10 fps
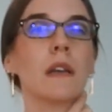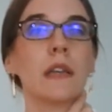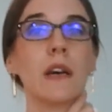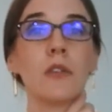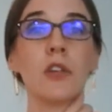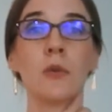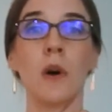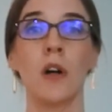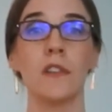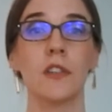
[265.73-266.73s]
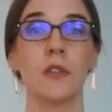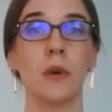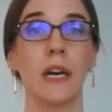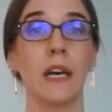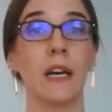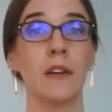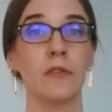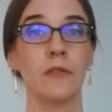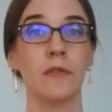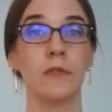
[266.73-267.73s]
Now you also
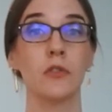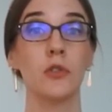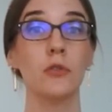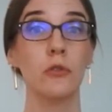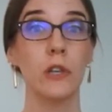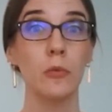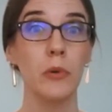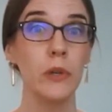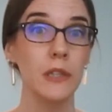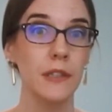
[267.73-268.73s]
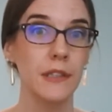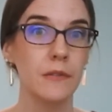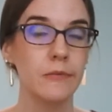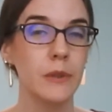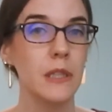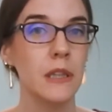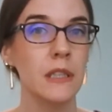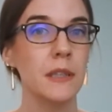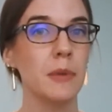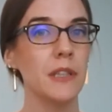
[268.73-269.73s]
have two trigger points within
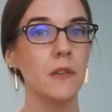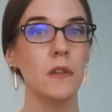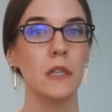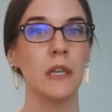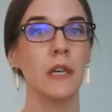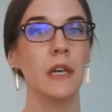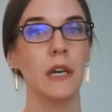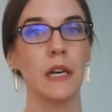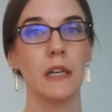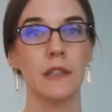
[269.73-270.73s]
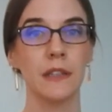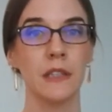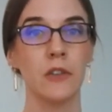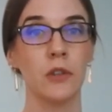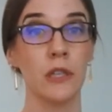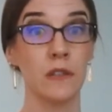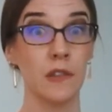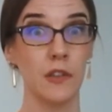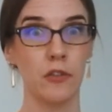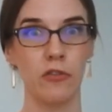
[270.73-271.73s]
this muscle. It is near the
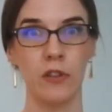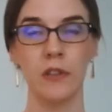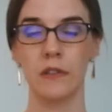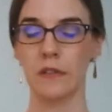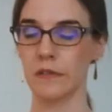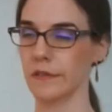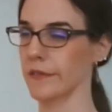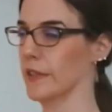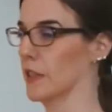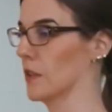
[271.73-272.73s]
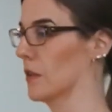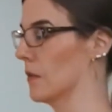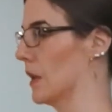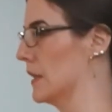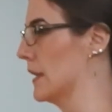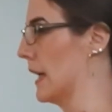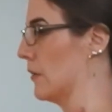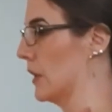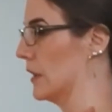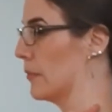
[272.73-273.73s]
insertion, so
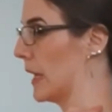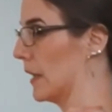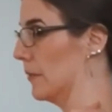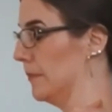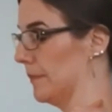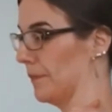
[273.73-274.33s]
down at the bottom.